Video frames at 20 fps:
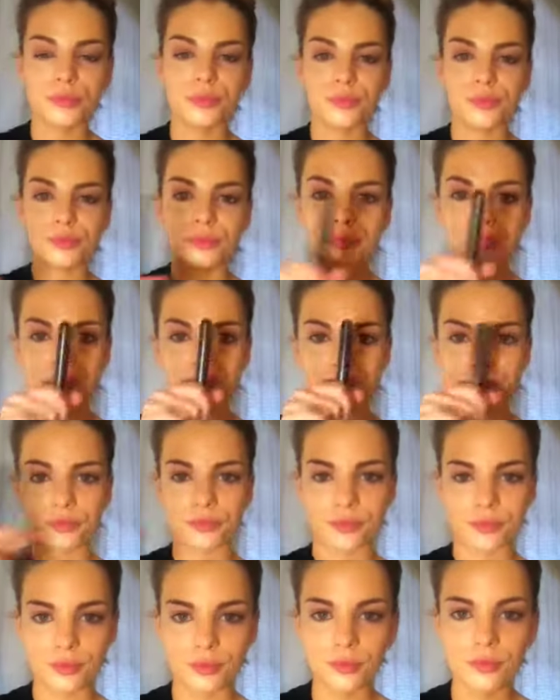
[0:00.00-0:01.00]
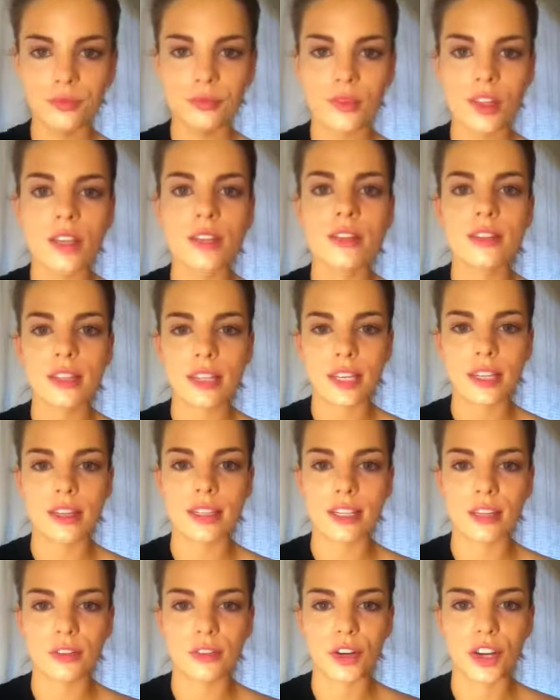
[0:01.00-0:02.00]
See
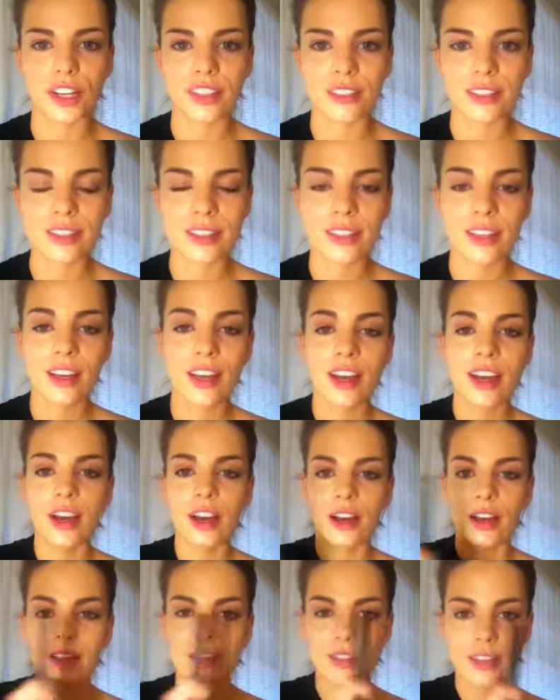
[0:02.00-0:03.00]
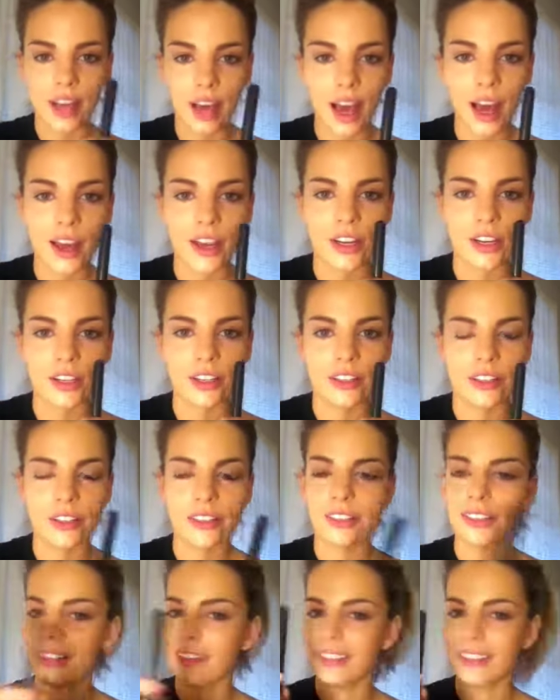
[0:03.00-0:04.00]
the difference? Tired,
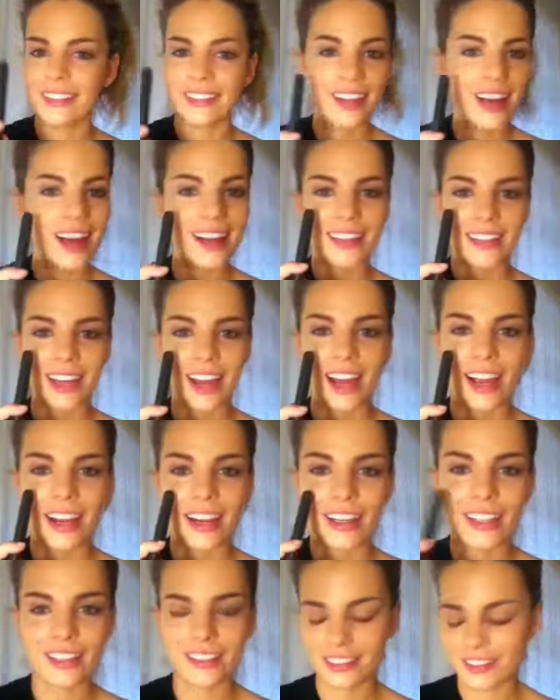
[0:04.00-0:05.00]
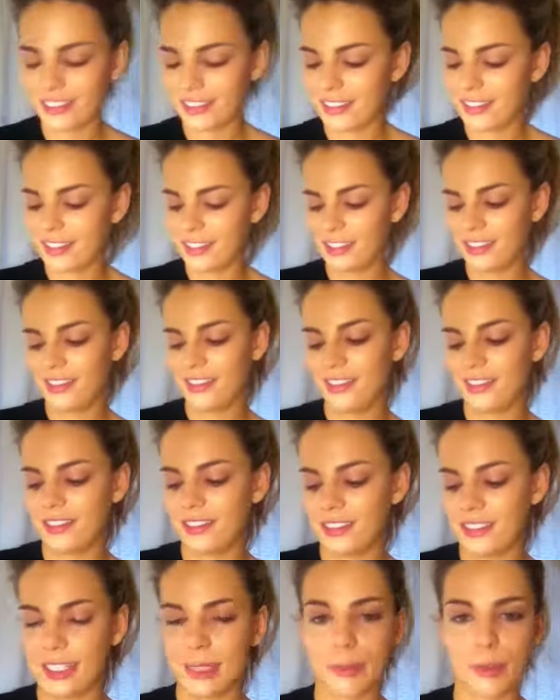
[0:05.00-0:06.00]
not tired.
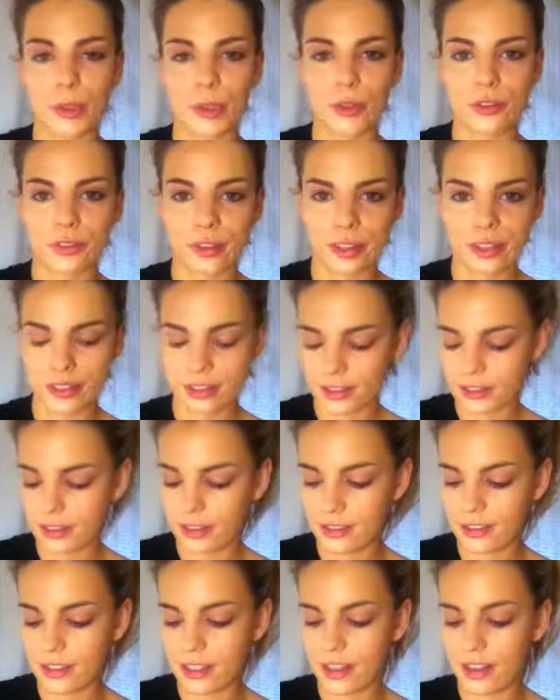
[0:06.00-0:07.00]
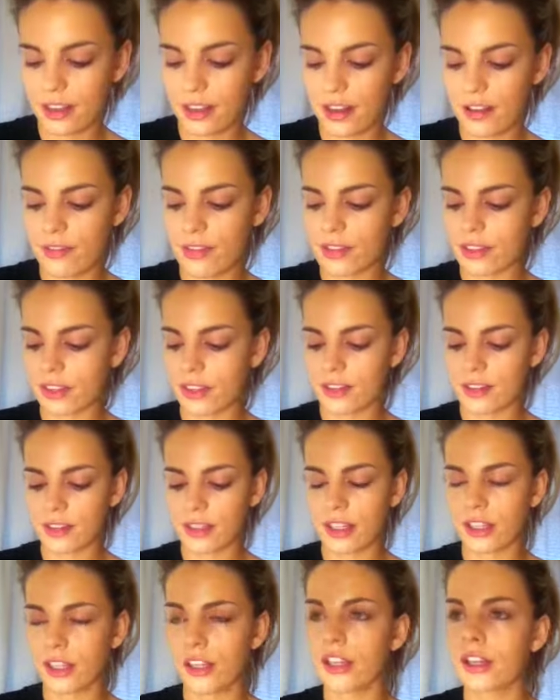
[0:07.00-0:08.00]
It's perfect. I love this
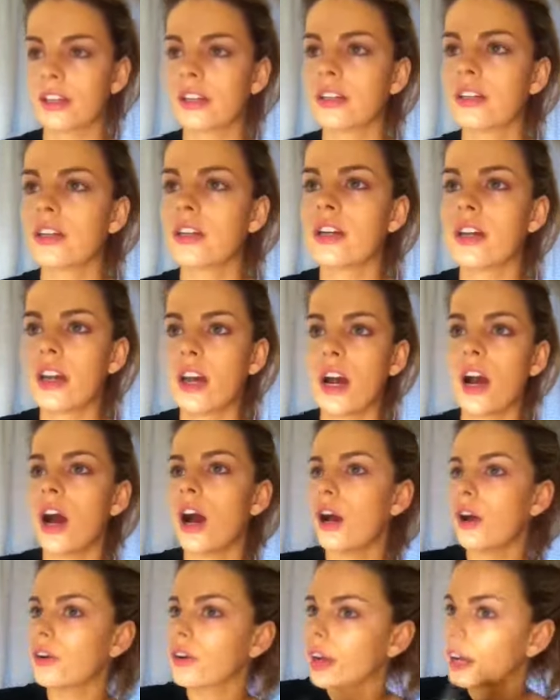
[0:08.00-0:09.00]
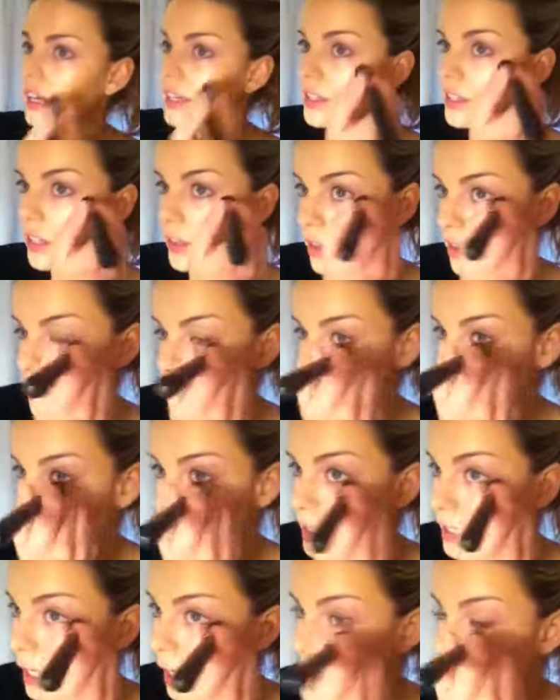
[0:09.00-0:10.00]
concealer. Okay, so then do the
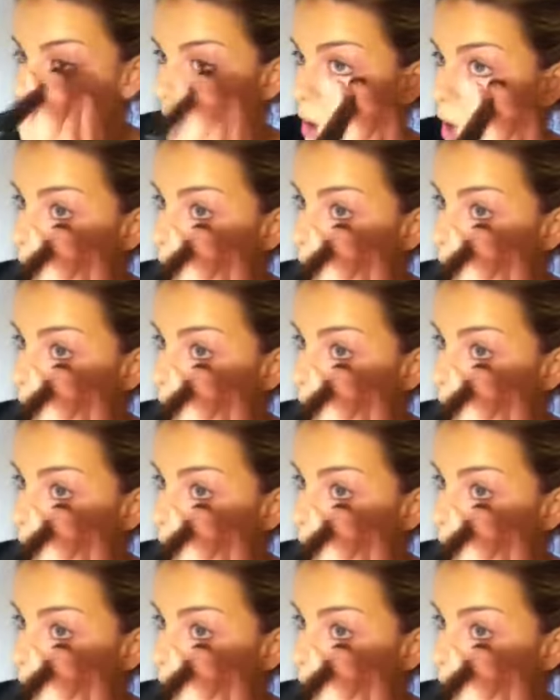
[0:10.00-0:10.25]
same,